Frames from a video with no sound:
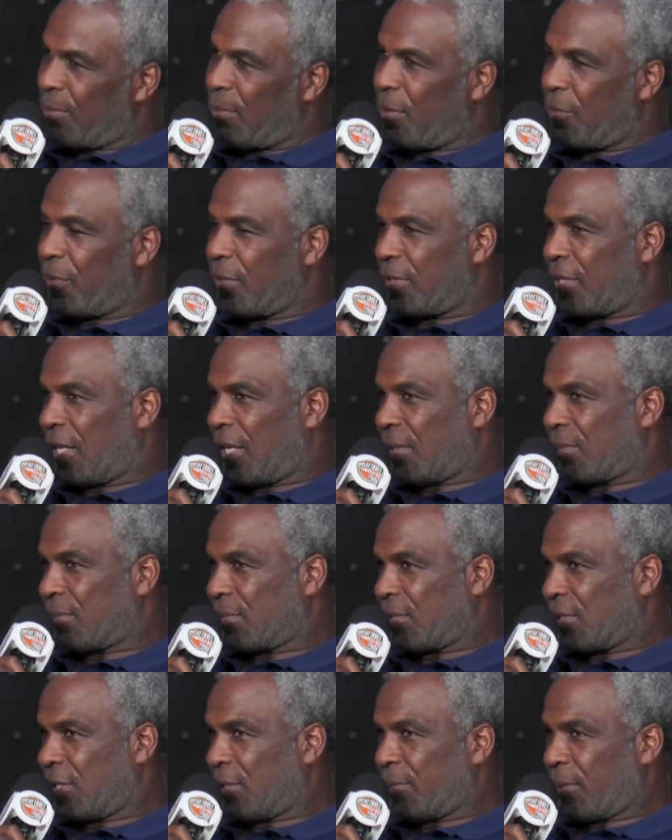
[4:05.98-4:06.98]
up with that.
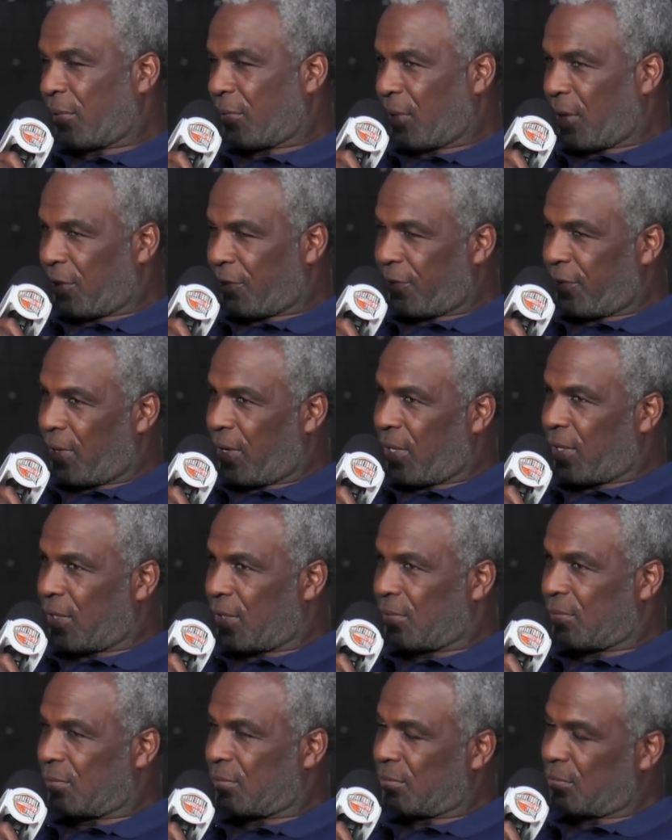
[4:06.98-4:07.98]
You know, my
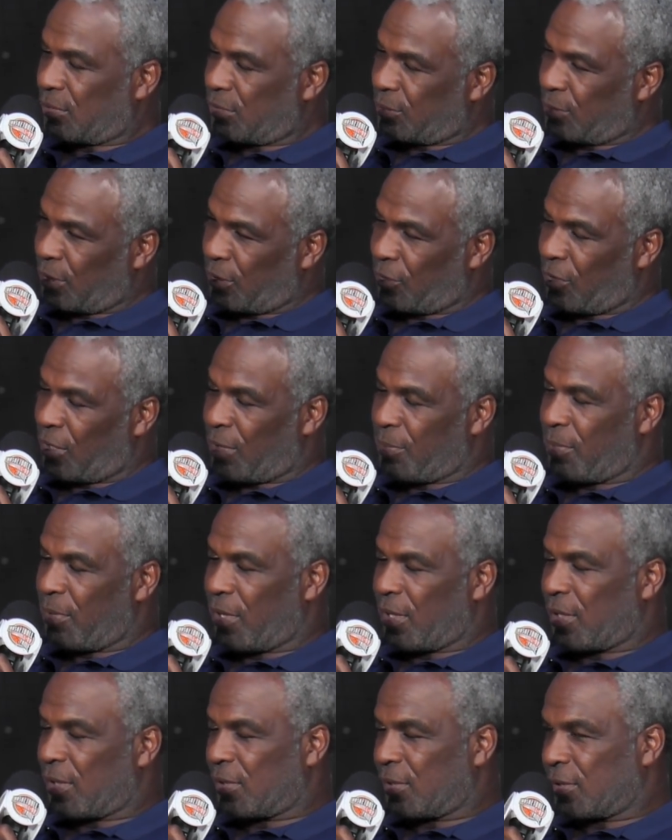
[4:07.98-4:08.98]
grandfather and my
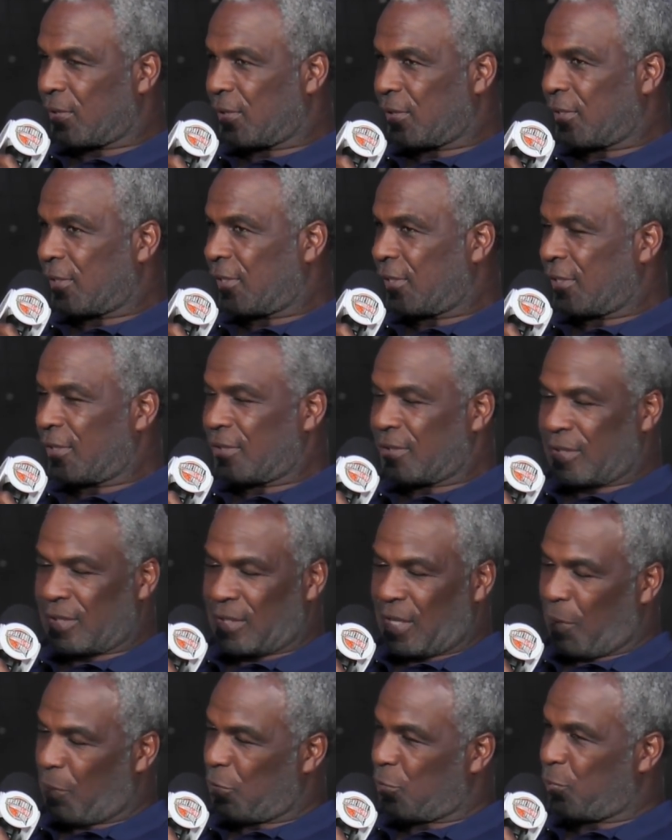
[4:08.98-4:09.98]
grandmother, and
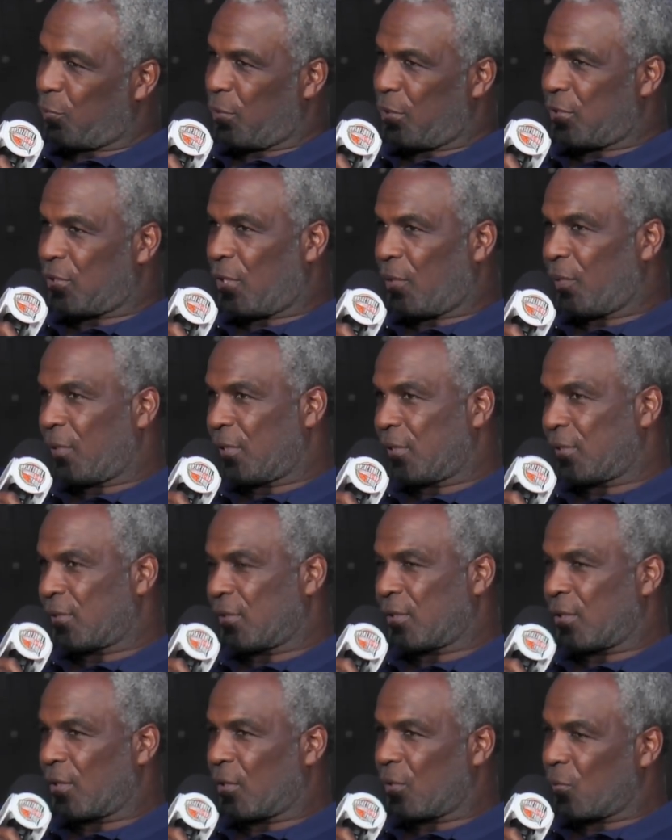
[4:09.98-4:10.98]
they would preach always,
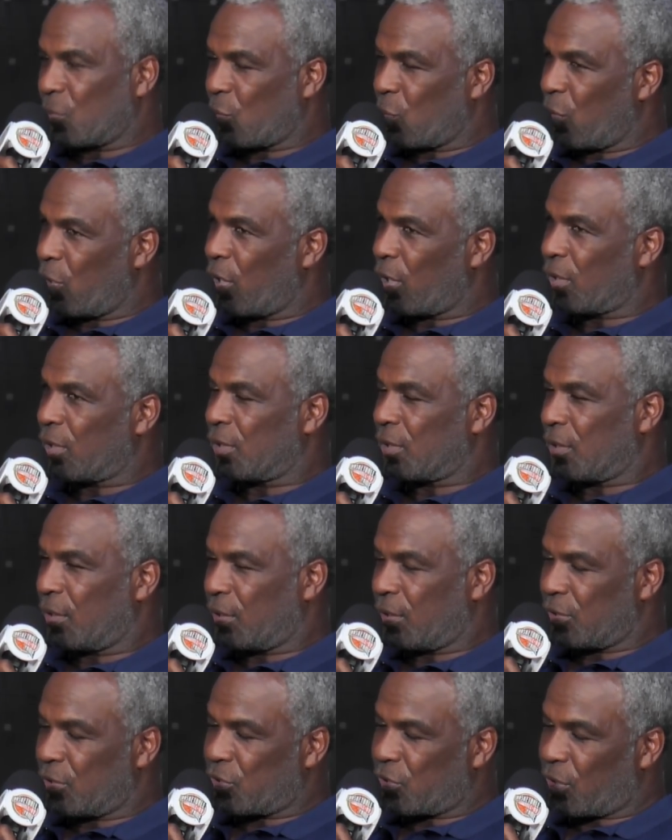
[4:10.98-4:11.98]
you know, work,
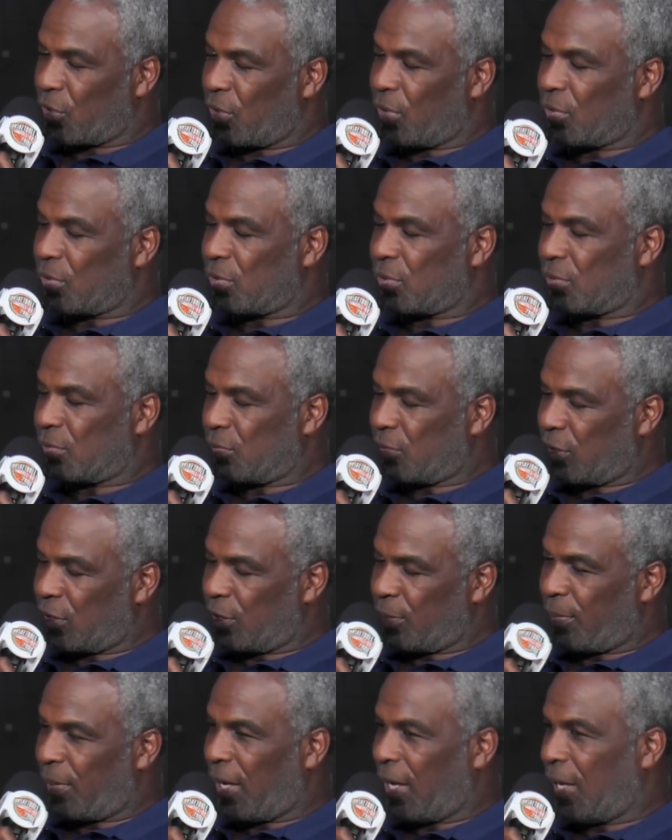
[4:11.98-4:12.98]
go to church, and read
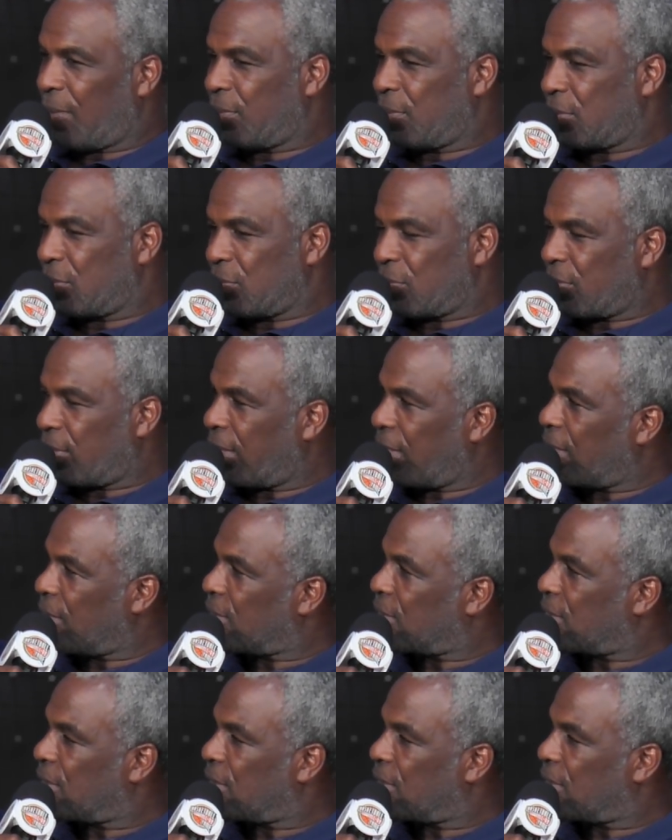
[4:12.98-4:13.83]
the Bible, do things.